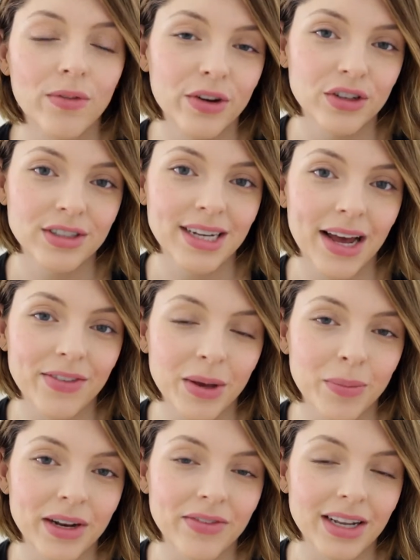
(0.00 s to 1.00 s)
or if you're just having a
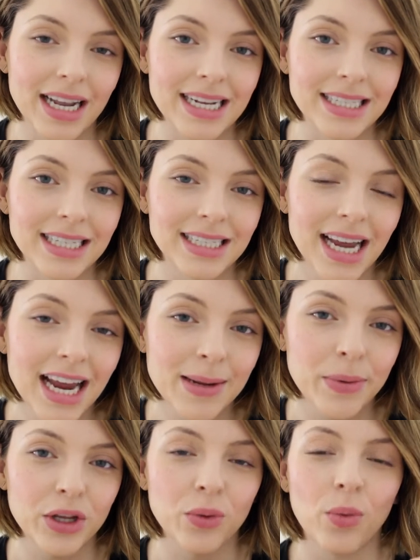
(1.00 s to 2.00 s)
bit of a lazy day
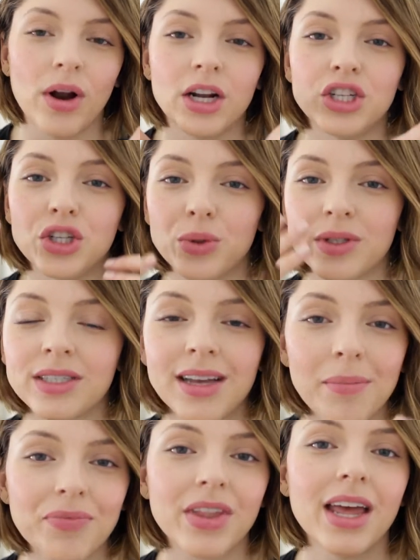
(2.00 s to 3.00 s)
but you want to do
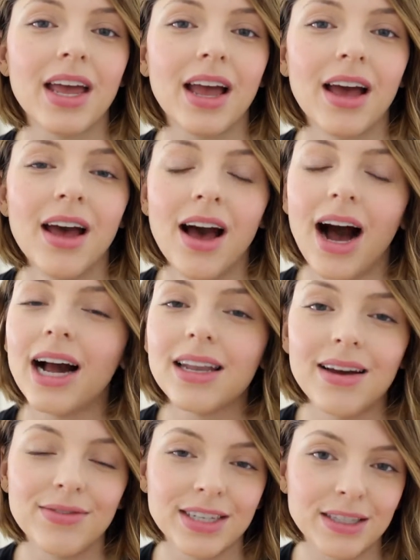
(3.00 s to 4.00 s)
something. I
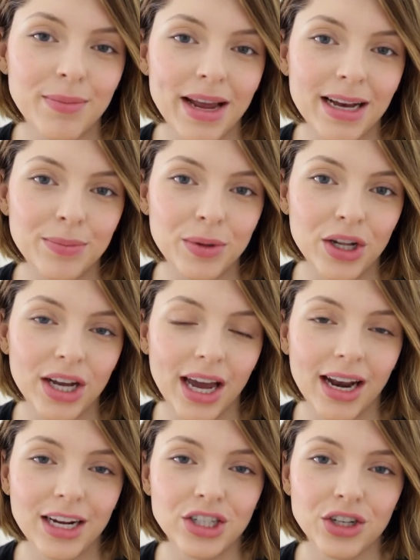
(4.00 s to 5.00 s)
love this makeup look
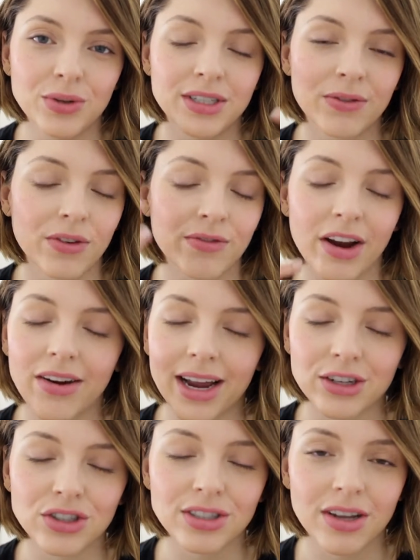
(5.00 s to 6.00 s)
and I do different
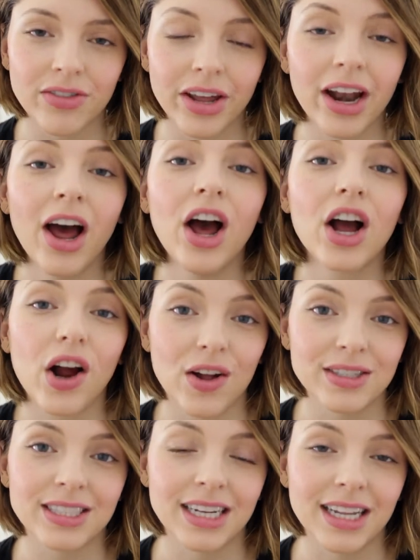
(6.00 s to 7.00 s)
variations of it
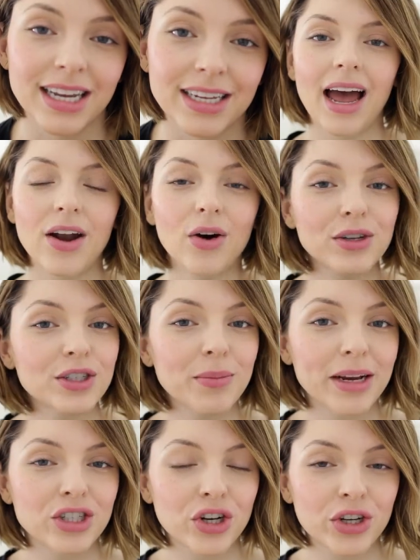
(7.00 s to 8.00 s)
constantly. And also
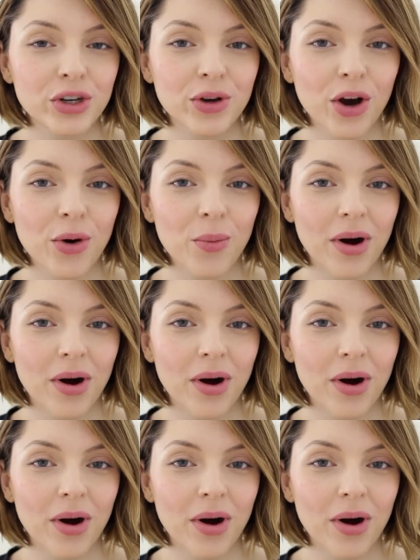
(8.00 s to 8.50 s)
make sure you go